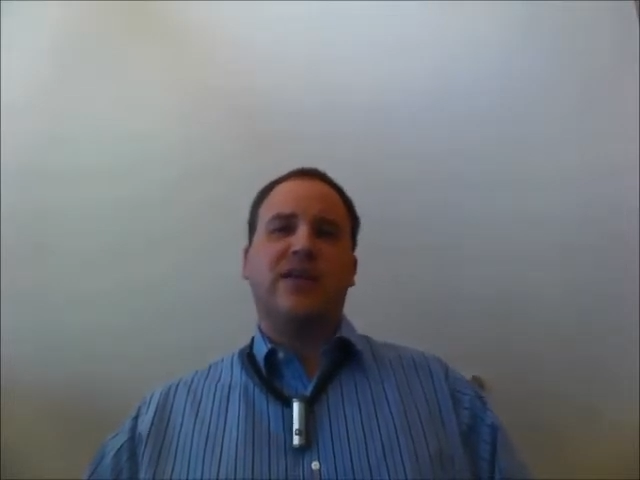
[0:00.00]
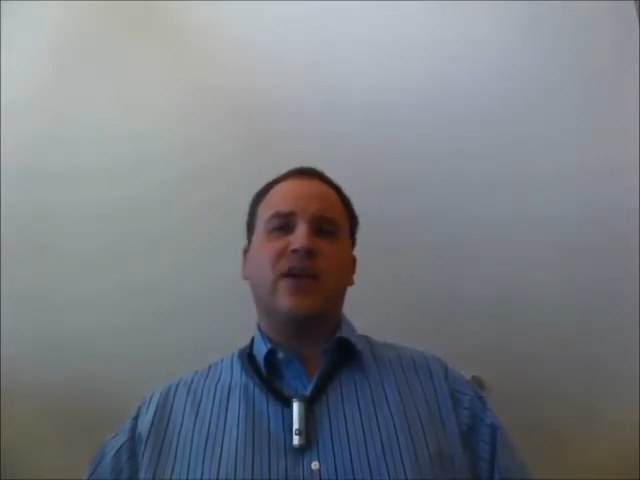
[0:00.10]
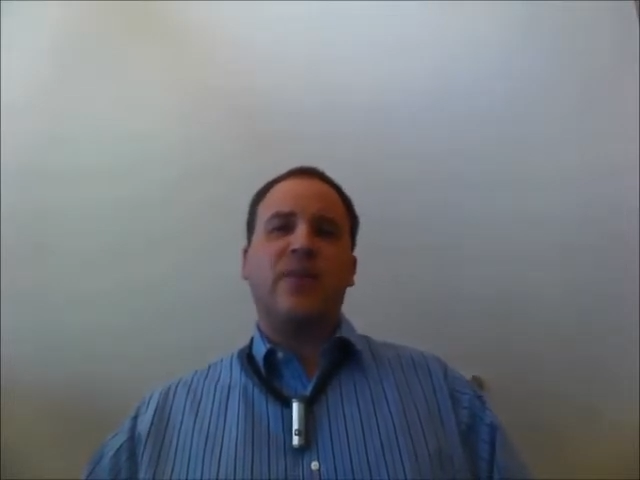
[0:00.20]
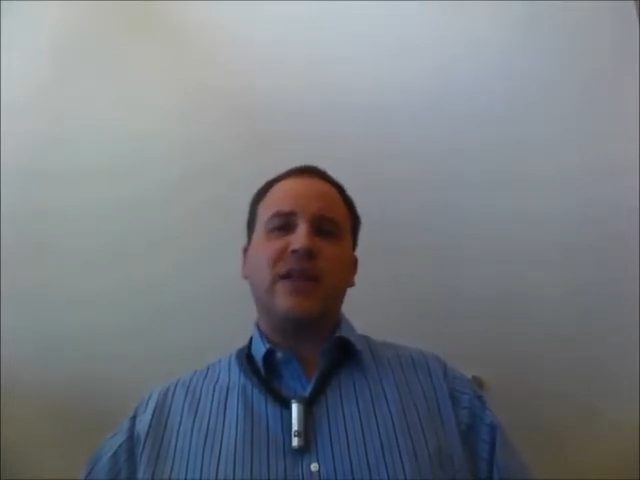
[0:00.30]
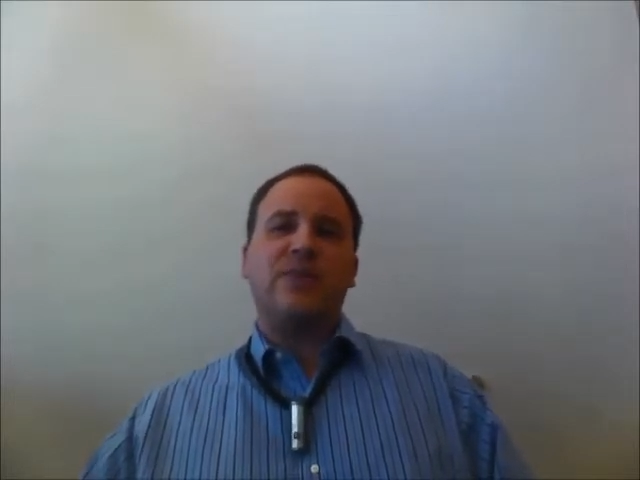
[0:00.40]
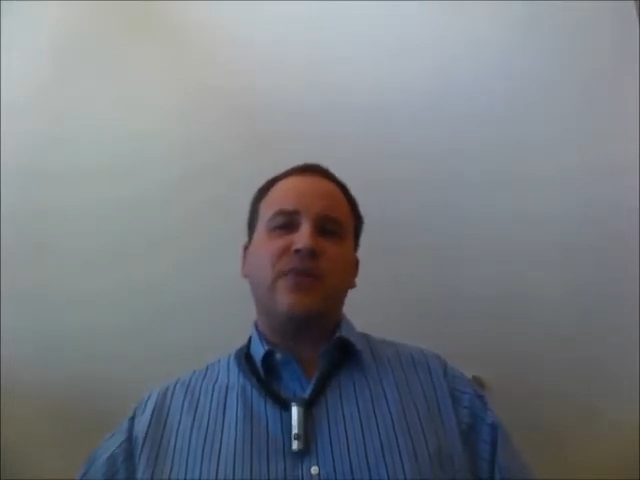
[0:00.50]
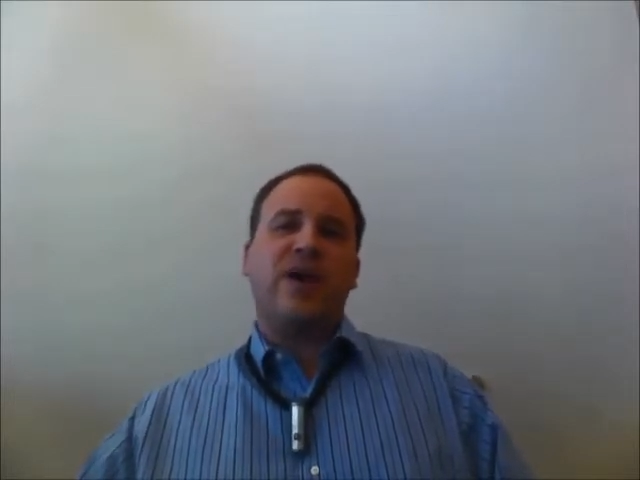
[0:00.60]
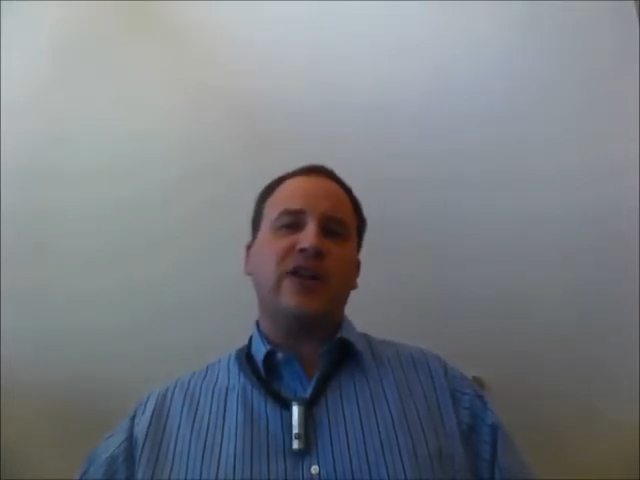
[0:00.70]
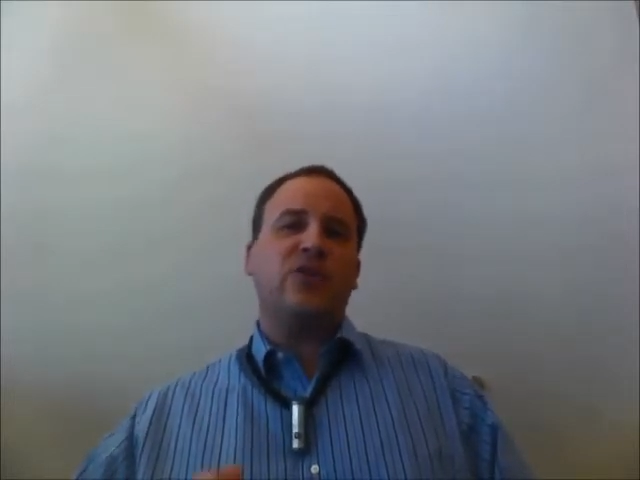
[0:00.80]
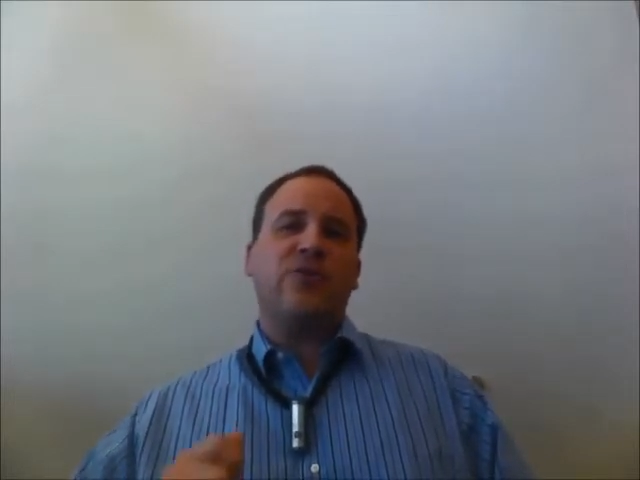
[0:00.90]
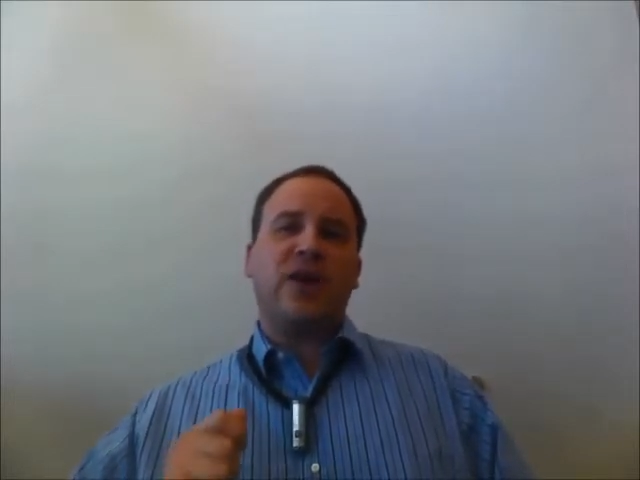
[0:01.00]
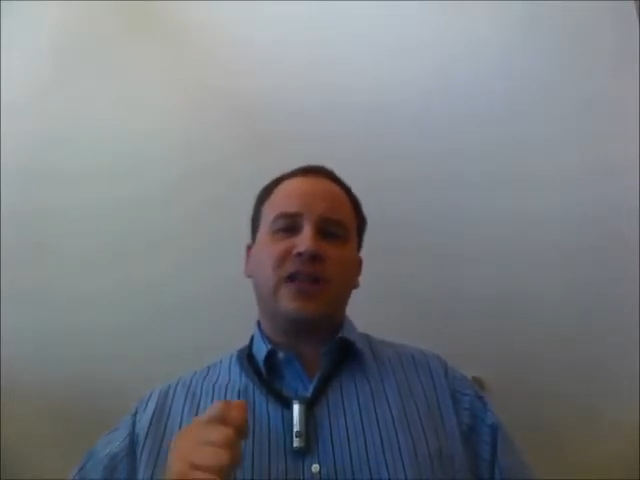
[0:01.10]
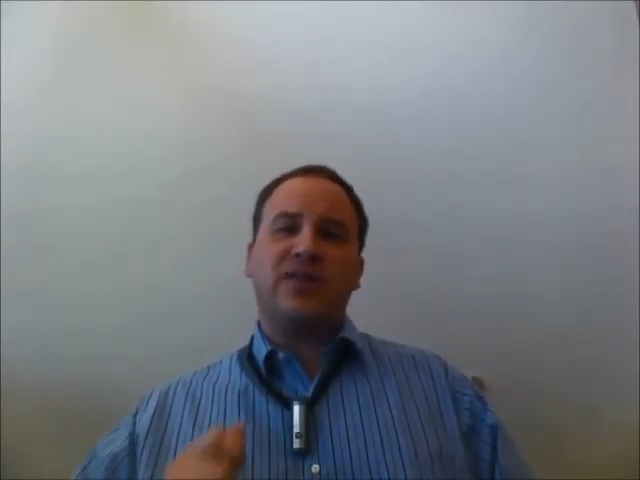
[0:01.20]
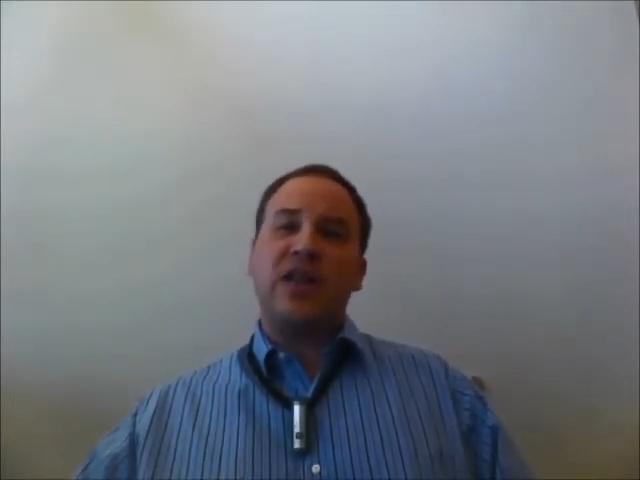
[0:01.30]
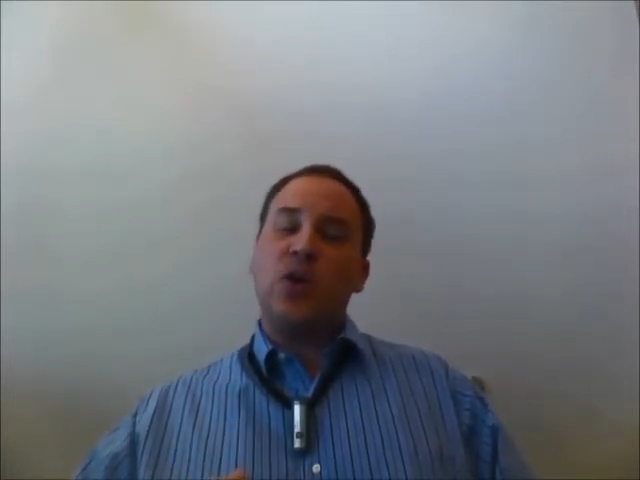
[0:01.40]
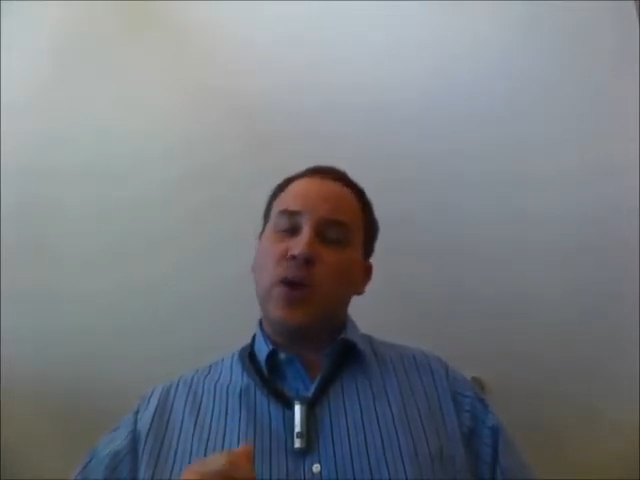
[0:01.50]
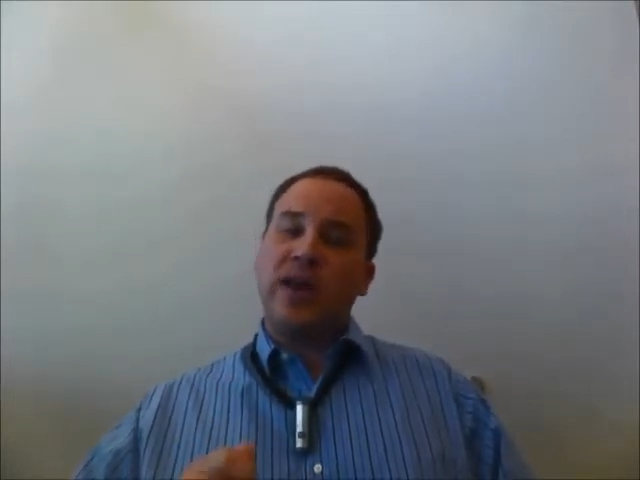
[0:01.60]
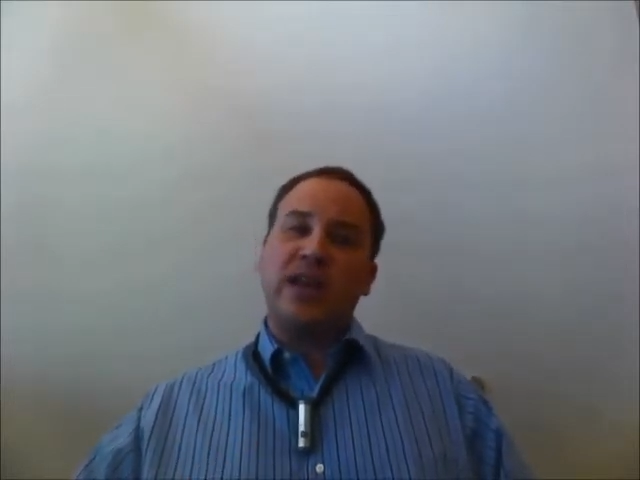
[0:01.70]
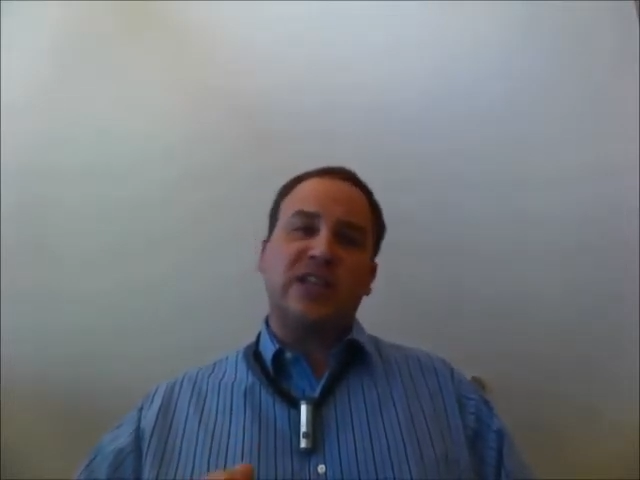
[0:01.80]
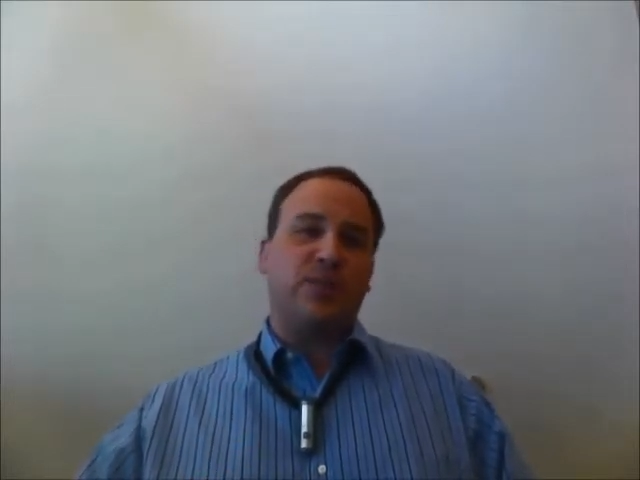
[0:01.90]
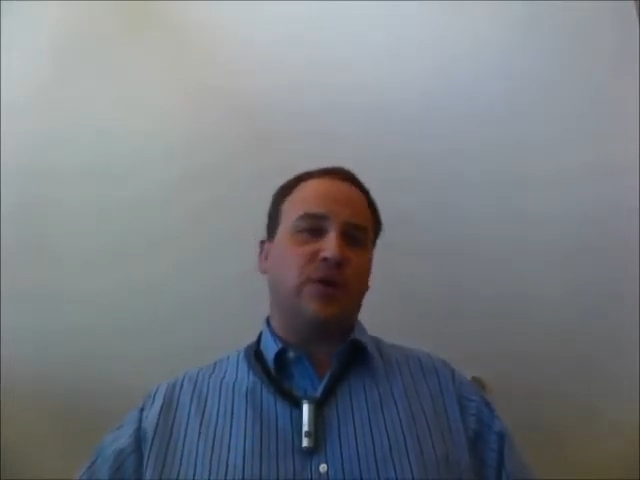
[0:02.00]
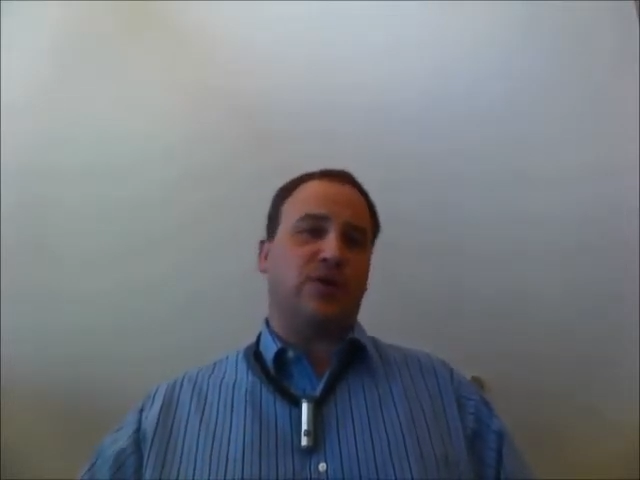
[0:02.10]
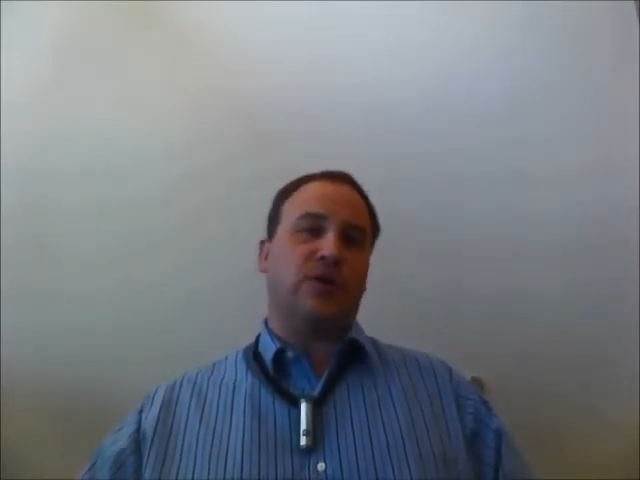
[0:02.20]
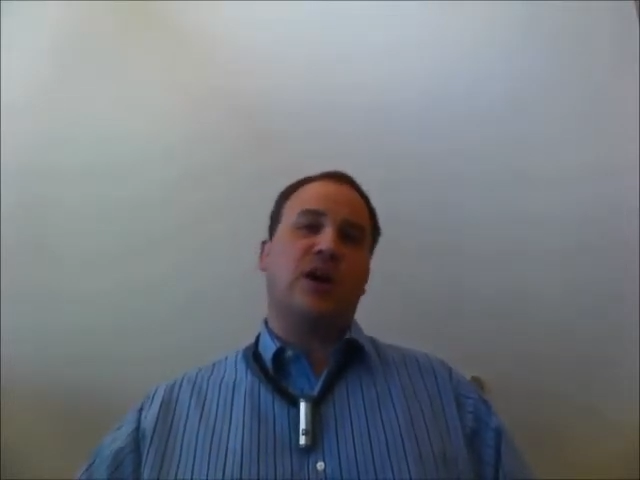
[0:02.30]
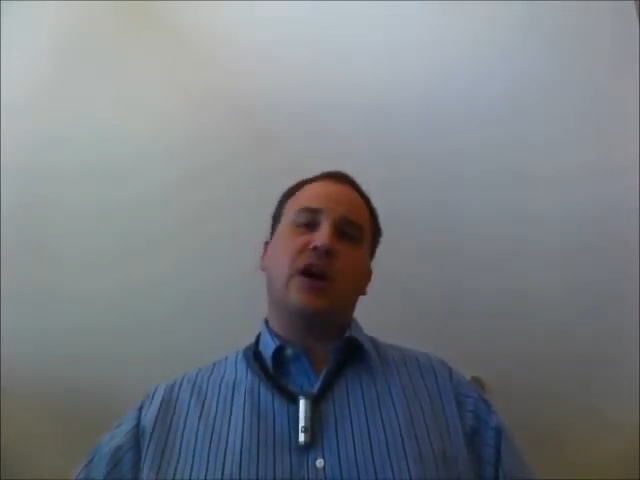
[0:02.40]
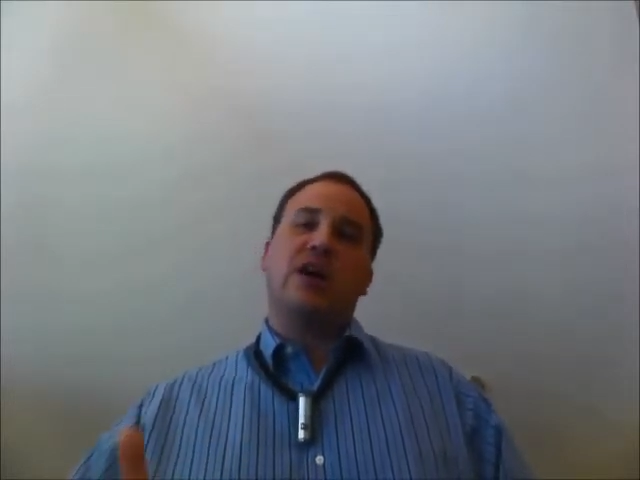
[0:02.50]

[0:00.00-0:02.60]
They're meant to provide you a relatively quick exposure